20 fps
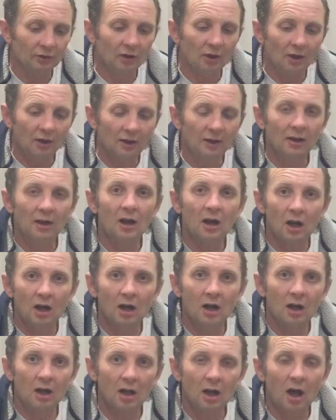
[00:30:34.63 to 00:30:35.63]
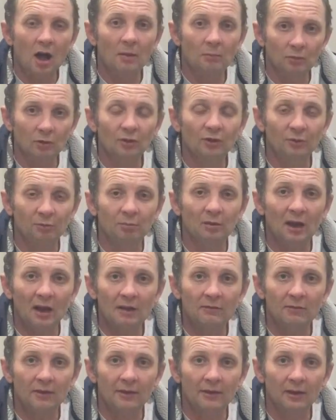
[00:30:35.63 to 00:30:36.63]
like I'm going to spray
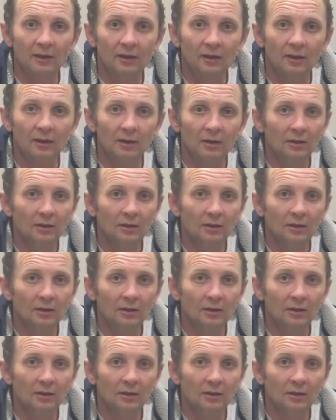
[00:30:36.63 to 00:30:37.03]
everything.